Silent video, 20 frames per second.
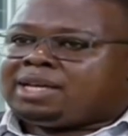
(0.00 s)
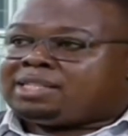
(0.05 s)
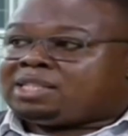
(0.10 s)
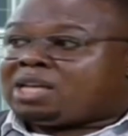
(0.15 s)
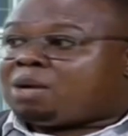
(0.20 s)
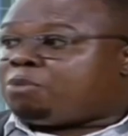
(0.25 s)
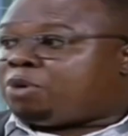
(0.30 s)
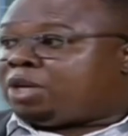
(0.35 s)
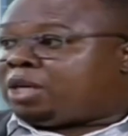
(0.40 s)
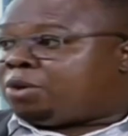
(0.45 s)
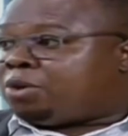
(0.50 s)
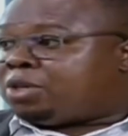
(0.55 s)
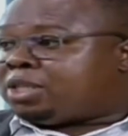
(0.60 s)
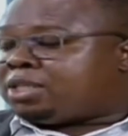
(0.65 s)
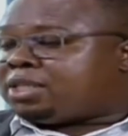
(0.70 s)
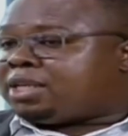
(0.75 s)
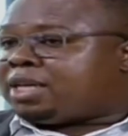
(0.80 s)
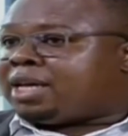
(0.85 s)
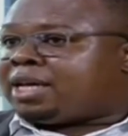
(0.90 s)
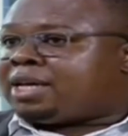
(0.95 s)
some will
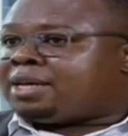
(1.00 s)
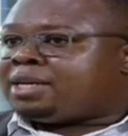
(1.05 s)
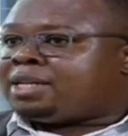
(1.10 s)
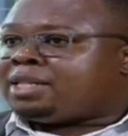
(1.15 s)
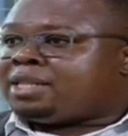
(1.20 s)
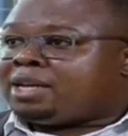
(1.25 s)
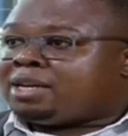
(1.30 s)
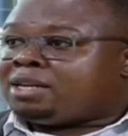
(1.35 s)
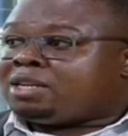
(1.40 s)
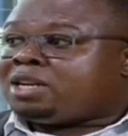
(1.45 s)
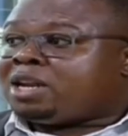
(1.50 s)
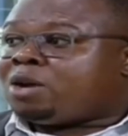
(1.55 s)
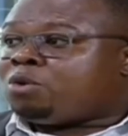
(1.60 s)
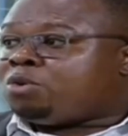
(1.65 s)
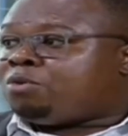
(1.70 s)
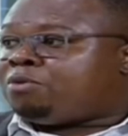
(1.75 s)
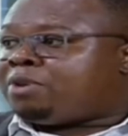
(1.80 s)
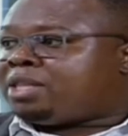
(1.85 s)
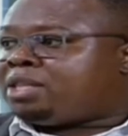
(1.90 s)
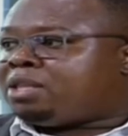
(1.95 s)
not, and then now
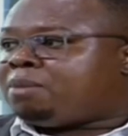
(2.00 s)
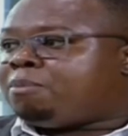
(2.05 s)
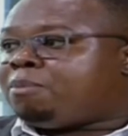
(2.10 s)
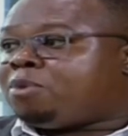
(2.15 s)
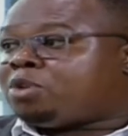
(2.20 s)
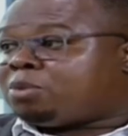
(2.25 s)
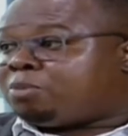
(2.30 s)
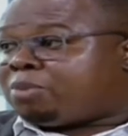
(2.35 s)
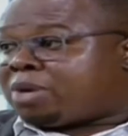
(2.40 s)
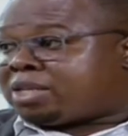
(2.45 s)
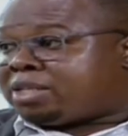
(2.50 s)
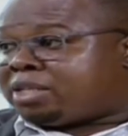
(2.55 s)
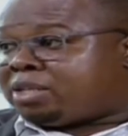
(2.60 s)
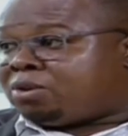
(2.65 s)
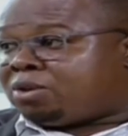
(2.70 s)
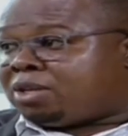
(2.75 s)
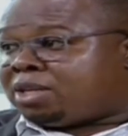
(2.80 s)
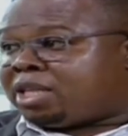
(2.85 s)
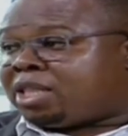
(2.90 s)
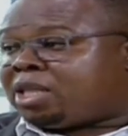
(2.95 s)
we find the most
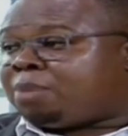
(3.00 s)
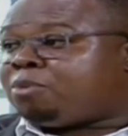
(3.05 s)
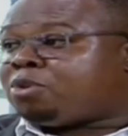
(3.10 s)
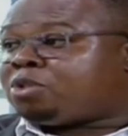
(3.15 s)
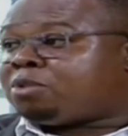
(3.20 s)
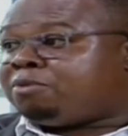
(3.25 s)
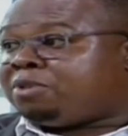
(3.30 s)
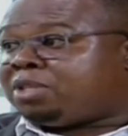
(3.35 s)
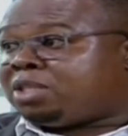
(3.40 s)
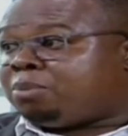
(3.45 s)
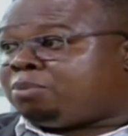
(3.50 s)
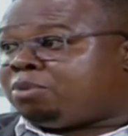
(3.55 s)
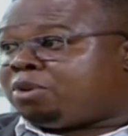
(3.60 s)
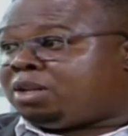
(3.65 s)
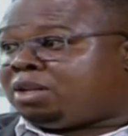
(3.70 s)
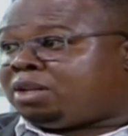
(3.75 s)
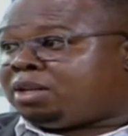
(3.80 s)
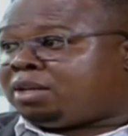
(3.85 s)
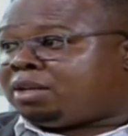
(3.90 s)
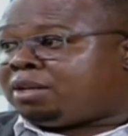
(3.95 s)
practical and the most feasible